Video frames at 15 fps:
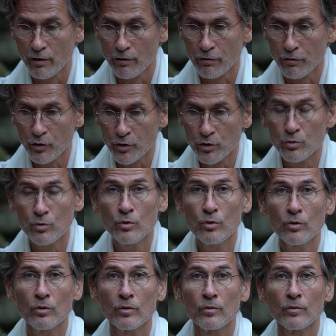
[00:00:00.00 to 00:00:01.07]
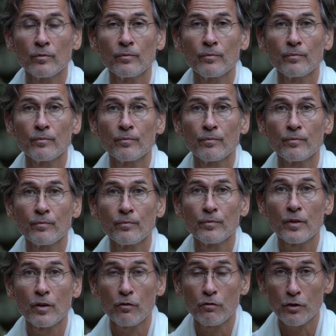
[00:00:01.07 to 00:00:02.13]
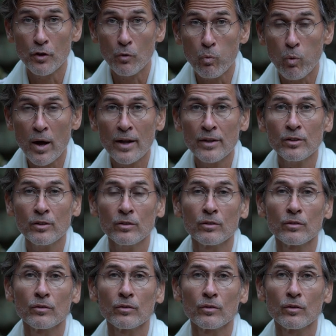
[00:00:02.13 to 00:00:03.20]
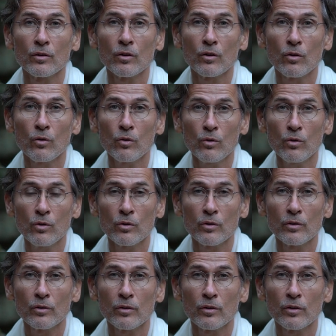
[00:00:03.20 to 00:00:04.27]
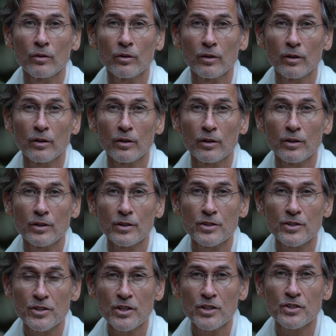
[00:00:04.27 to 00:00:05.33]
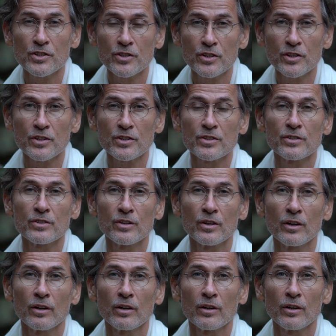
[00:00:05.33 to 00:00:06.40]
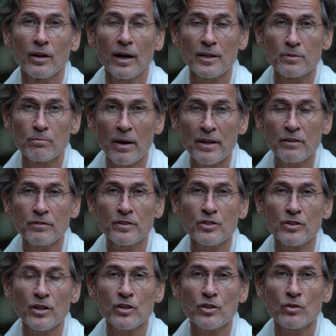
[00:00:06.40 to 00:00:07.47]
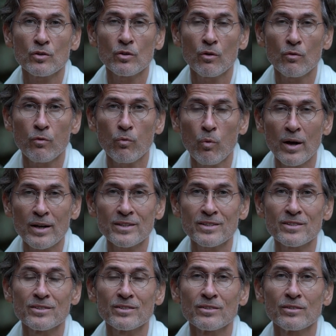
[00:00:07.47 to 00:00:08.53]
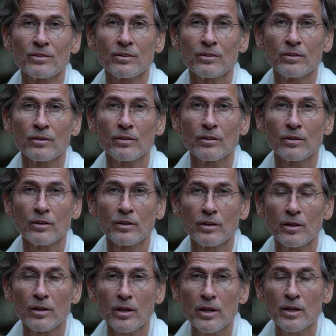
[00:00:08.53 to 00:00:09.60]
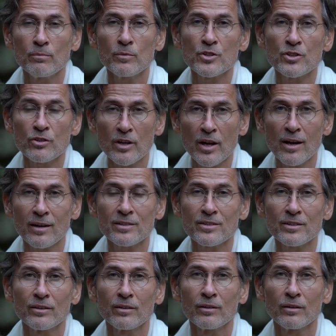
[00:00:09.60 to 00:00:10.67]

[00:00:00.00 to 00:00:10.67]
For you, for the one who sees this as manifestation of one's innermost reality,